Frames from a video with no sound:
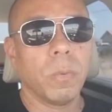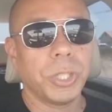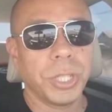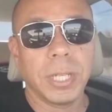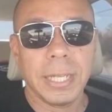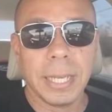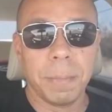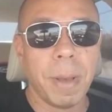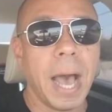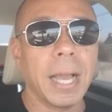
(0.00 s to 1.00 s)
you're going to
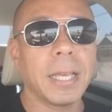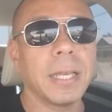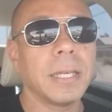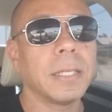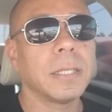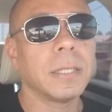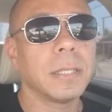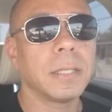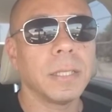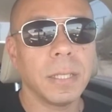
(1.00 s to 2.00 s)
get back.
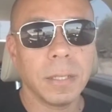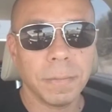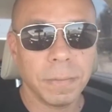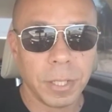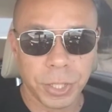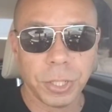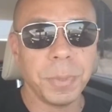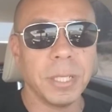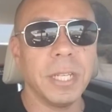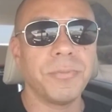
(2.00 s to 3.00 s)
There should
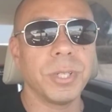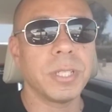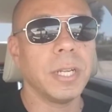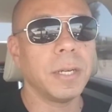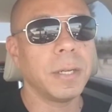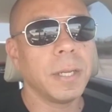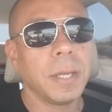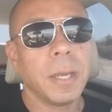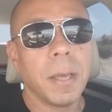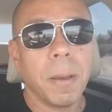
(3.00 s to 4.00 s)
be a difference there,
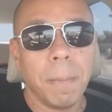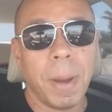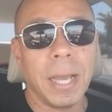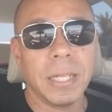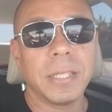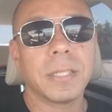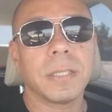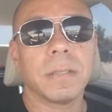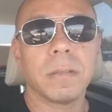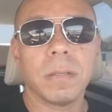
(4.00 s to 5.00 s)
minus
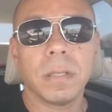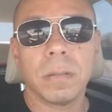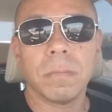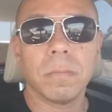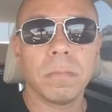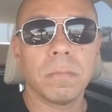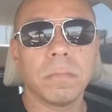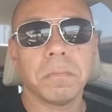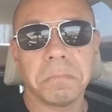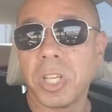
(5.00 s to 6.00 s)

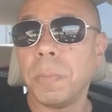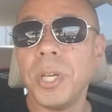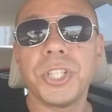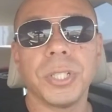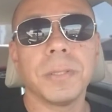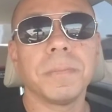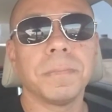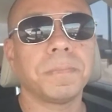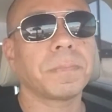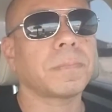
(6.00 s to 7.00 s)
commission
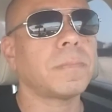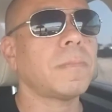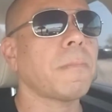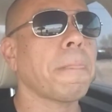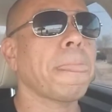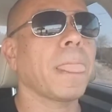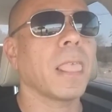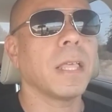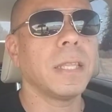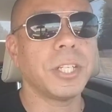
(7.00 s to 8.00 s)

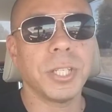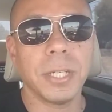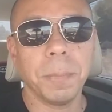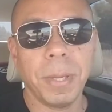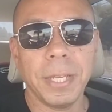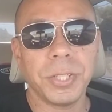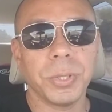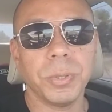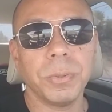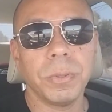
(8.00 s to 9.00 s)
that you're going to pay to
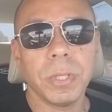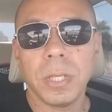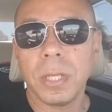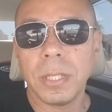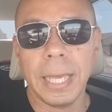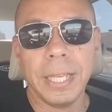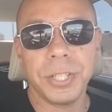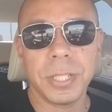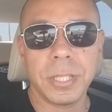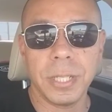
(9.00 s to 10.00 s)
the
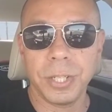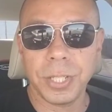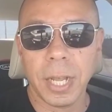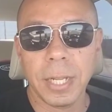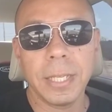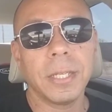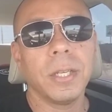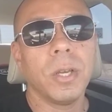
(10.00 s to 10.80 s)
agents either selling